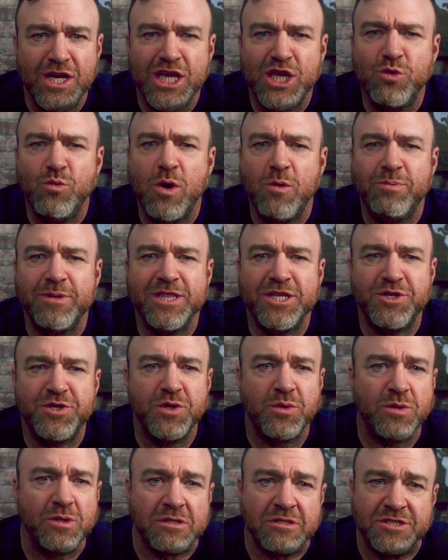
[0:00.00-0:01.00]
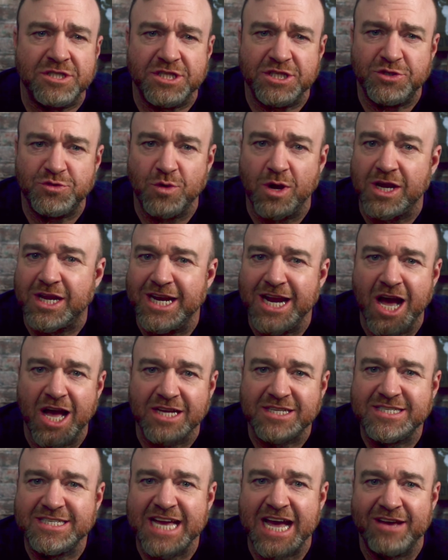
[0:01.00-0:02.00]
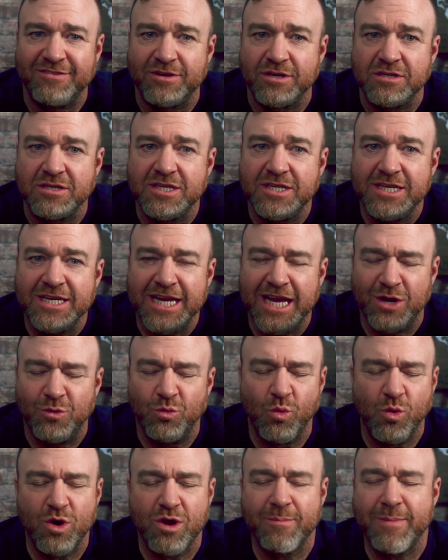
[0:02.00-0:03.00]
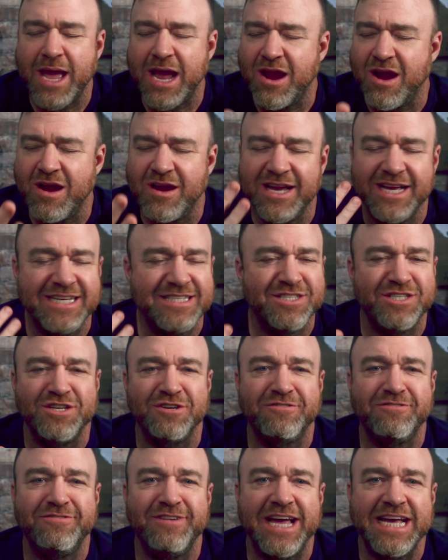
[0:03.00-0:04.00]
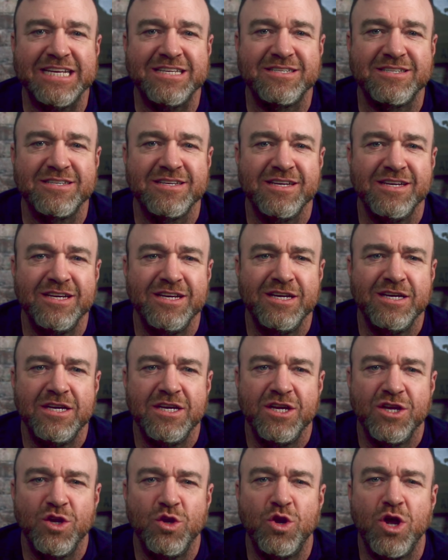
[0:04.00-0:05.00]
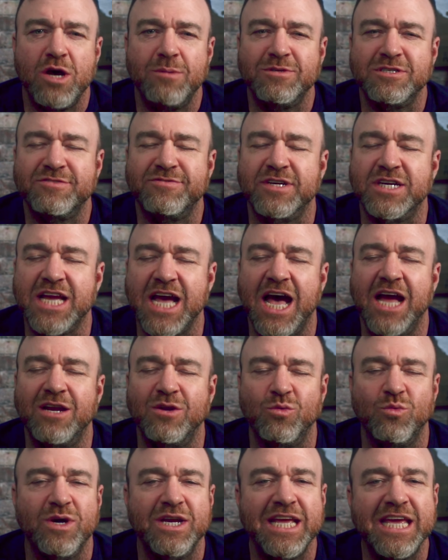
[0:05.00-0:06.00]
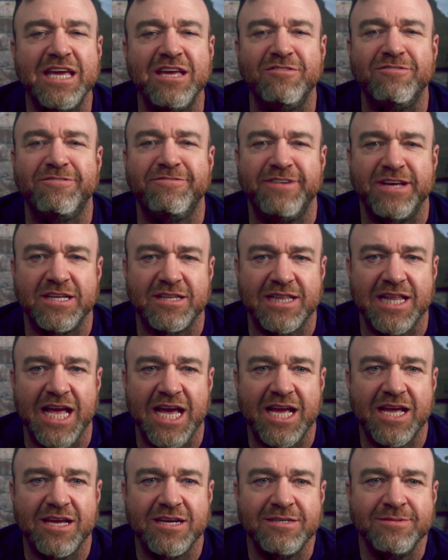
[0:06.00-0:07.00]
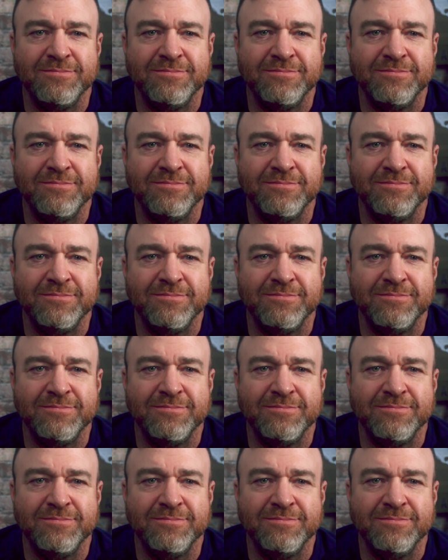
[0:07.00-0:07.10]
You open the door to the Drunken Ox Tavern, and warm air hits your face. You'd almost forgotten what heat felt like.